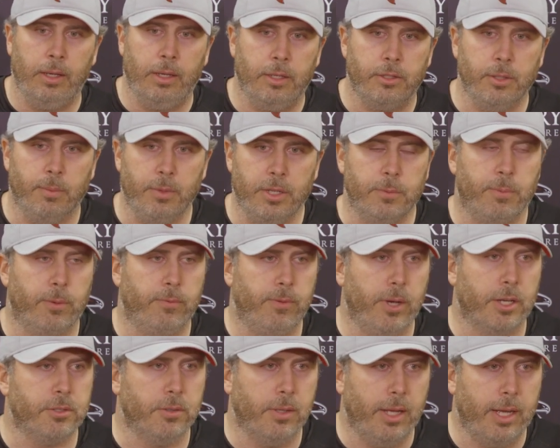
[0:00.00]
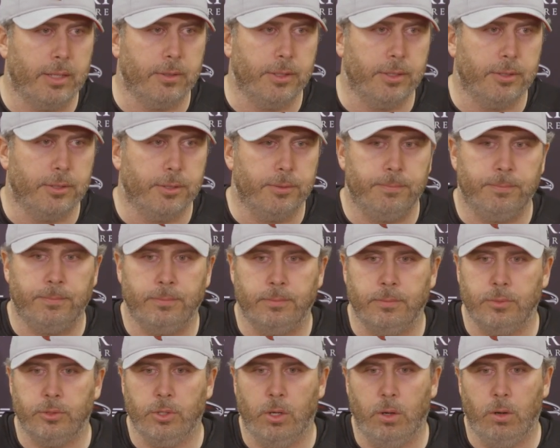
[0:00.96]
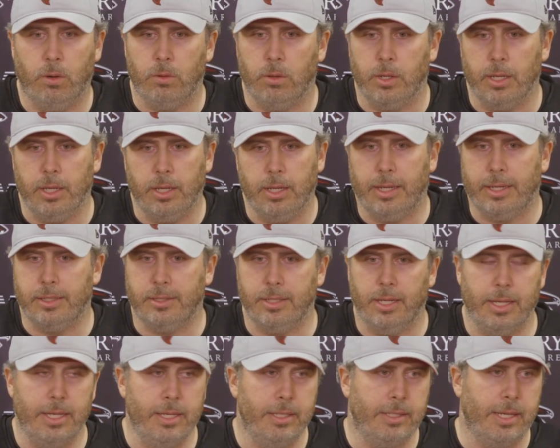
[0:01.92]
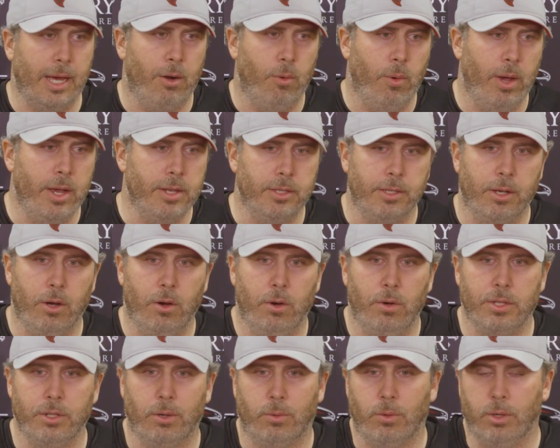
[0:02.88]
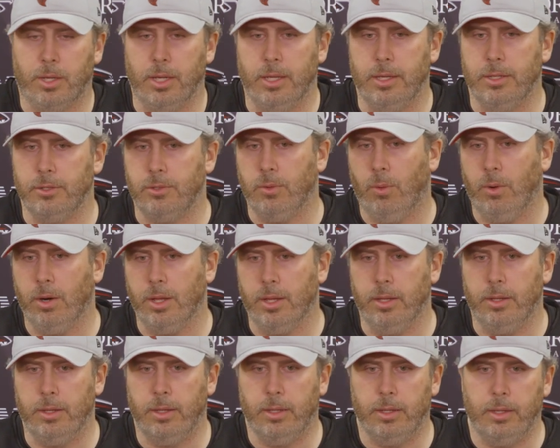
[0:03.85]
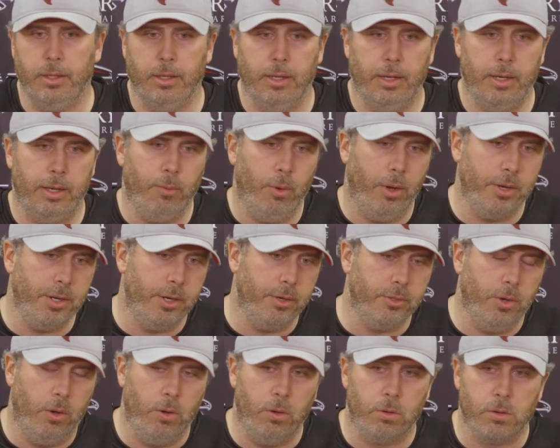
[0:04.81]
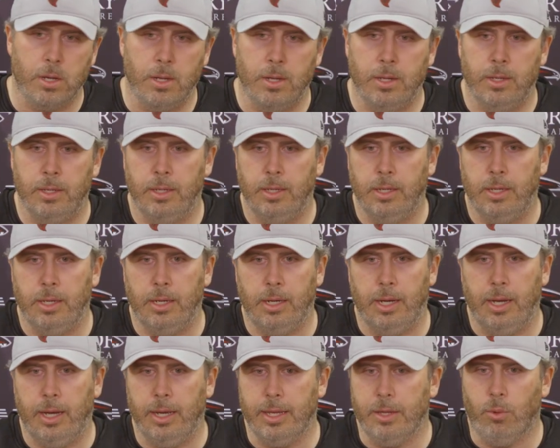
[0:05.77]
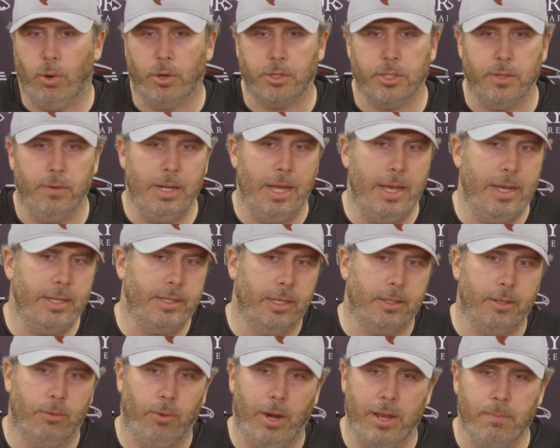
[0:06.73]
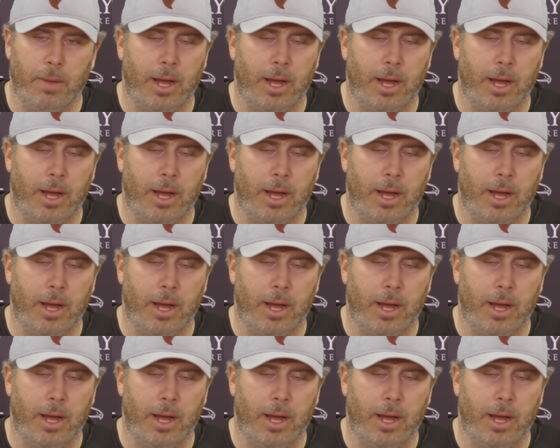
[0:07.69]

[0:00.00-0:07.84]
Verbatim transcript: some of these professional athletes. So, like I said, he's got a ways to go. He's a rookie. He's 21 uh, years old. Uh, he works every day. He's got the right